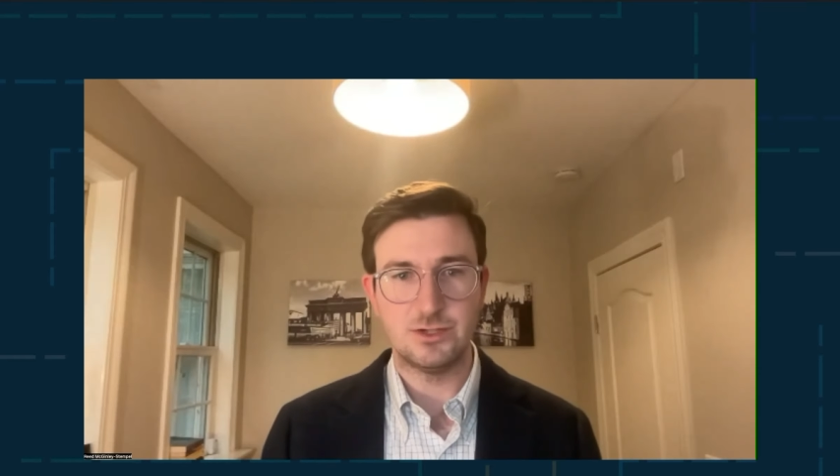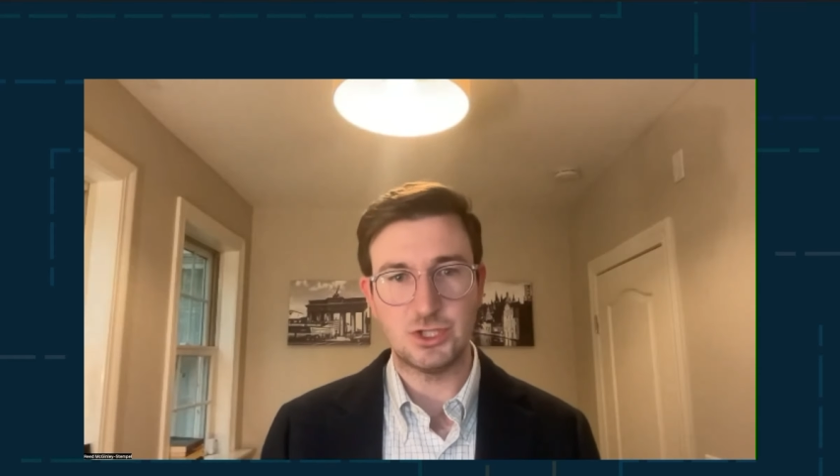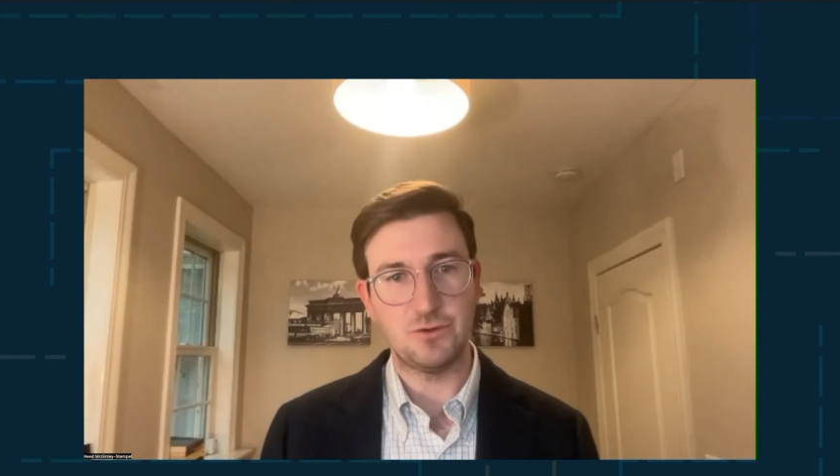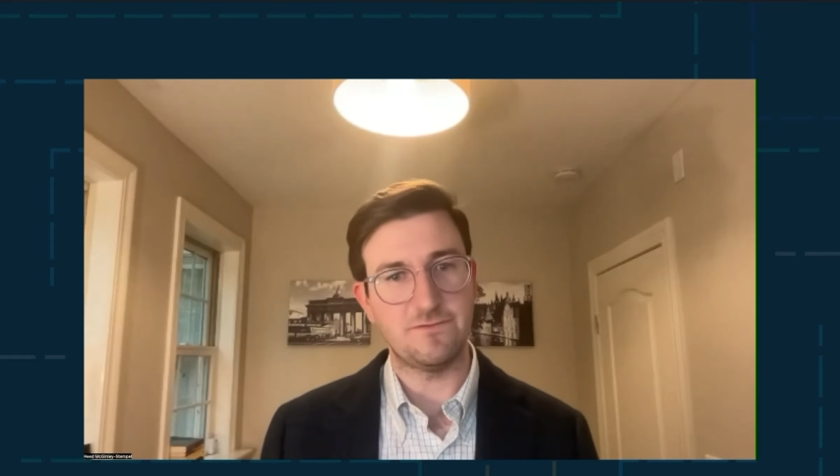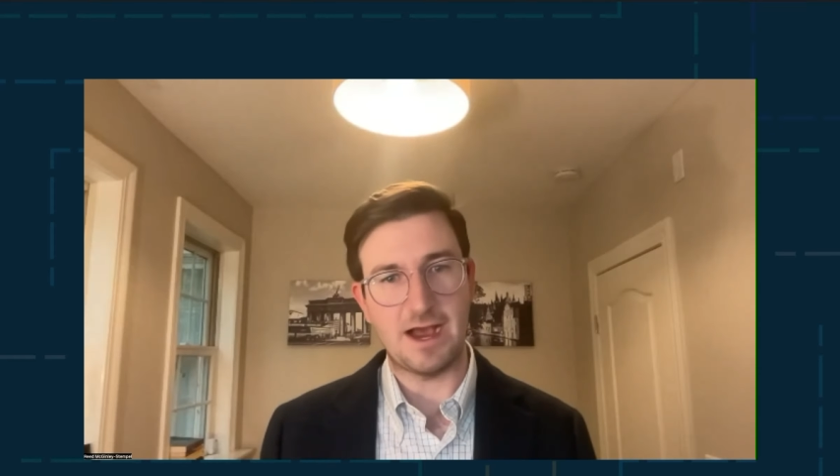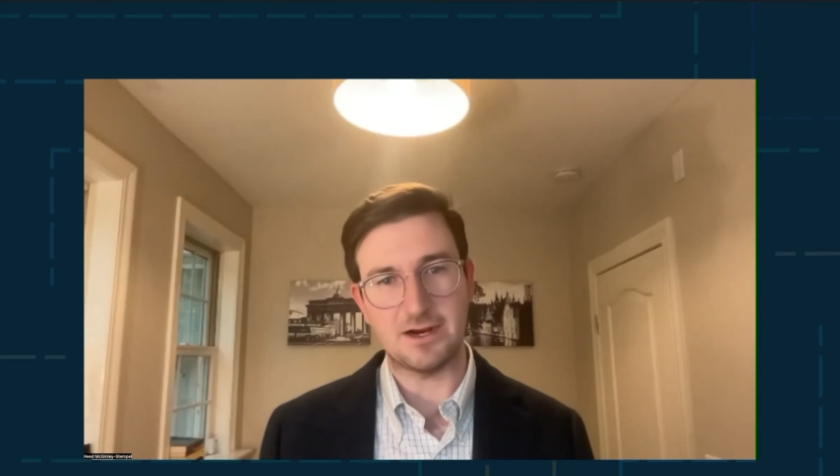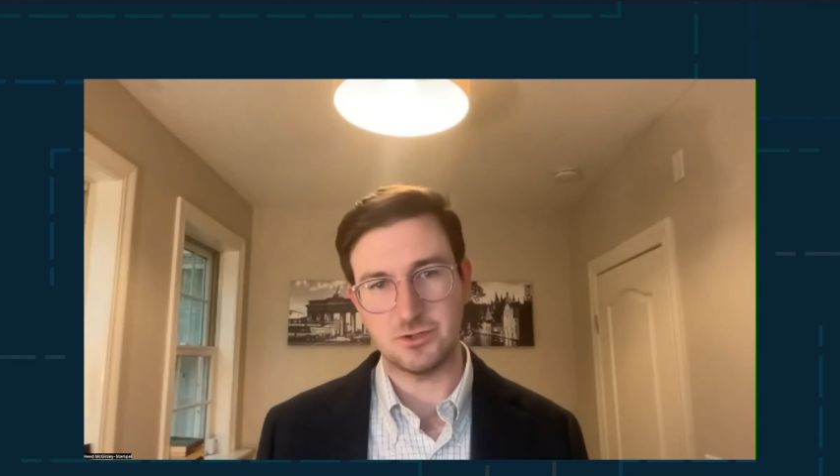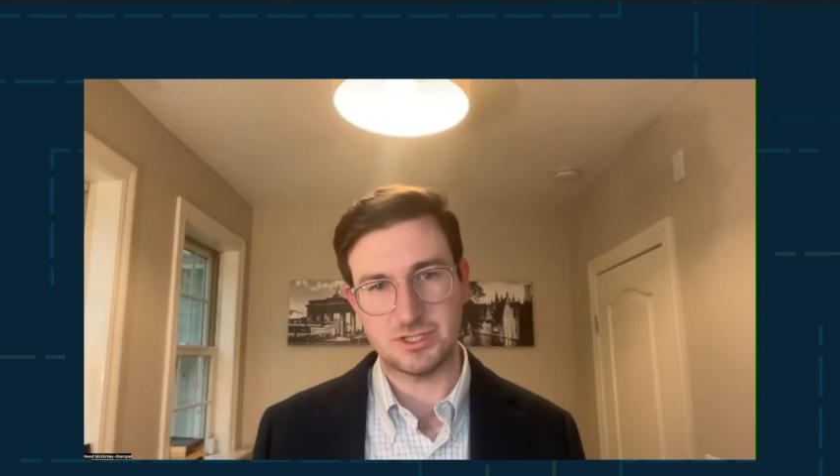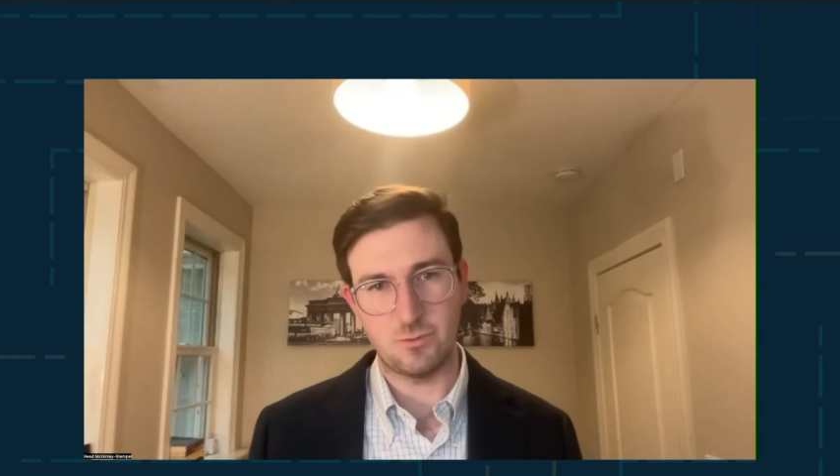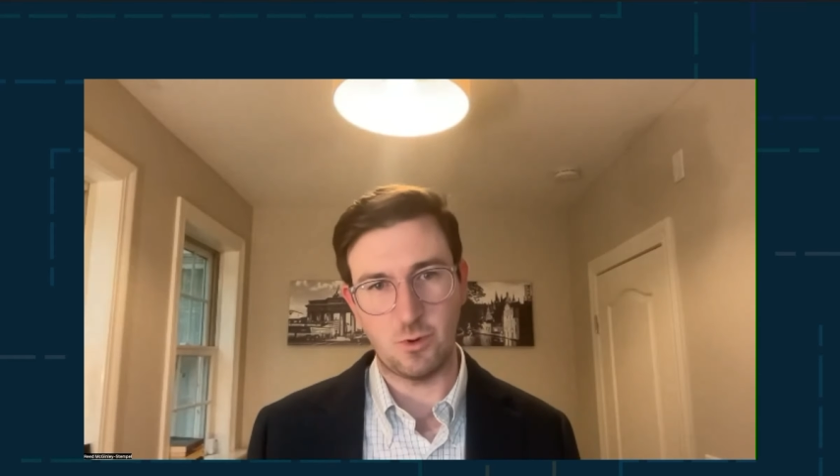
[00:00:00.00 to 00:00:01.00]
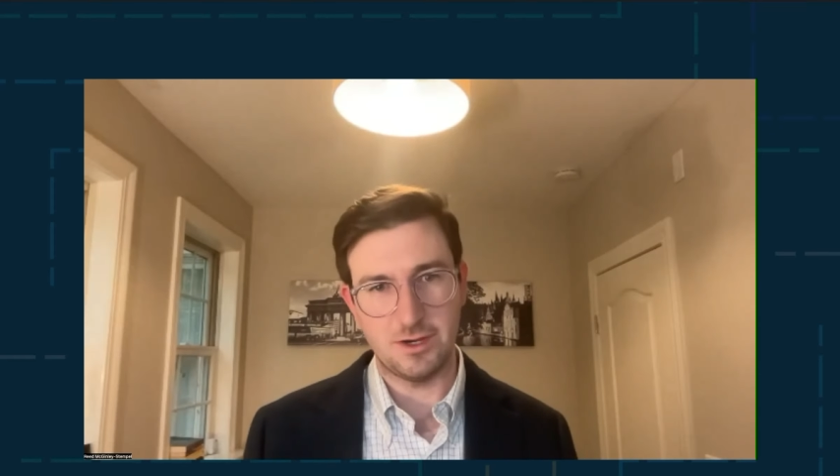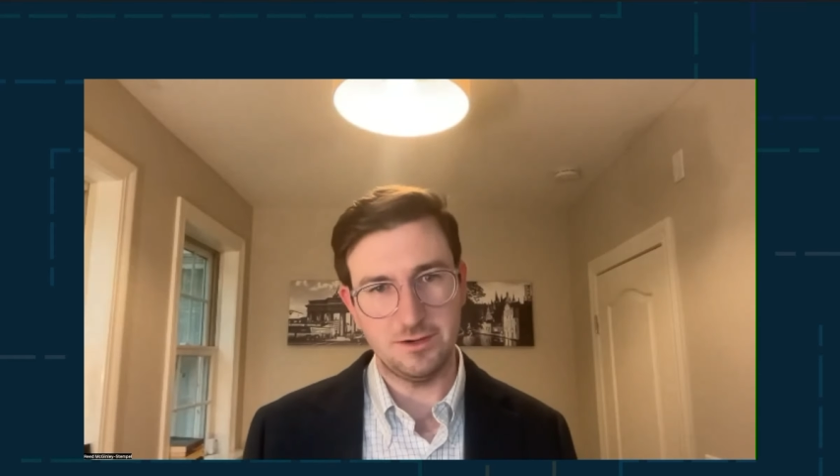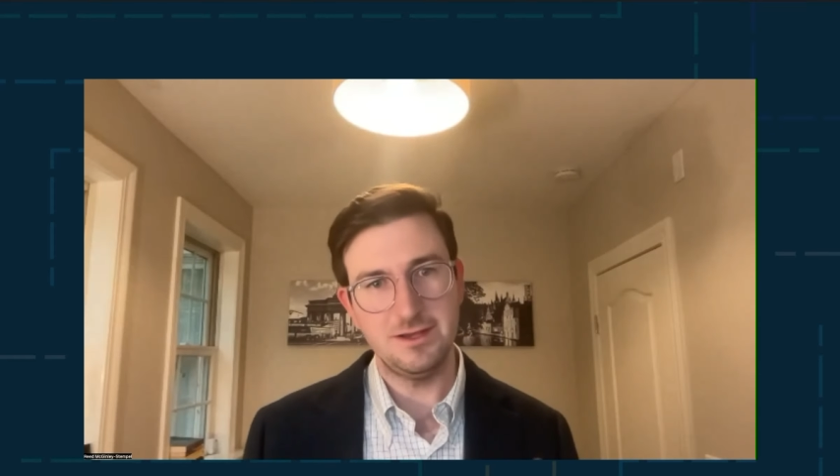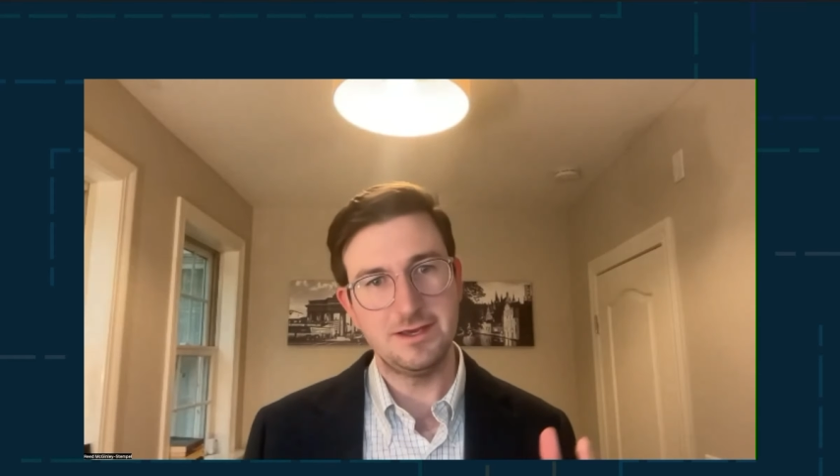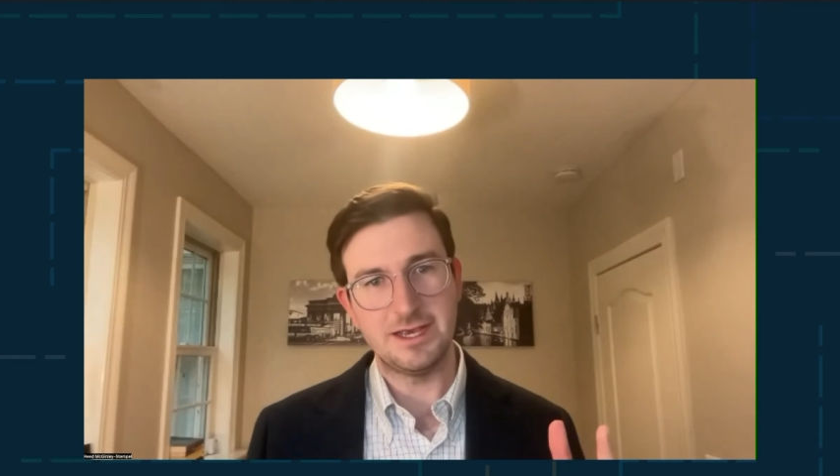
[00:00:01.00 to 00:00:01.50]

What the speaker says: two factors in one.